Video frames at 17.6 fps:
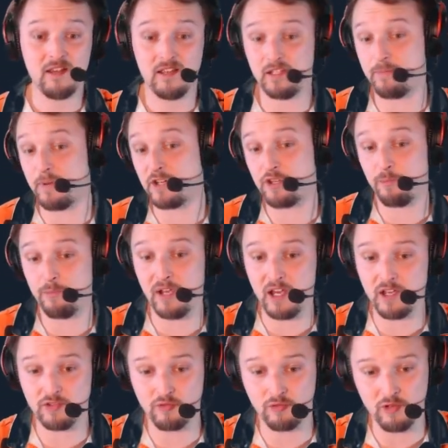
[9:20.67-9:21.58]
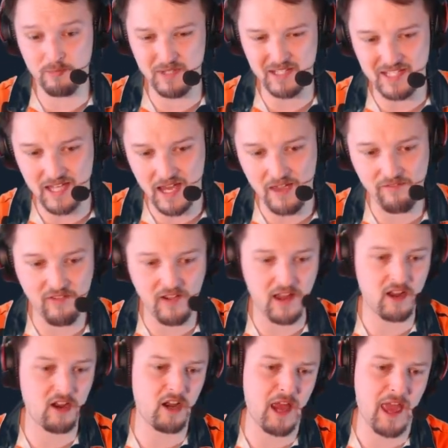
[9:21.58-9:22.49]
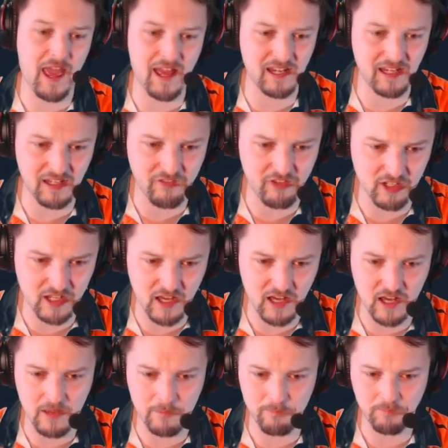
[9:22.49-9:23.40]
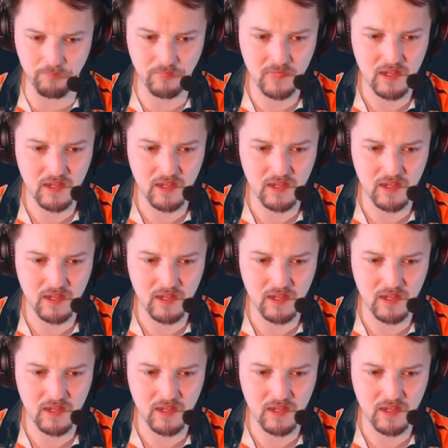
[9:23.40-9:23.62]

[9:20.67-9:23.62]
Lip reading: especially because Ruby Sapphire and even,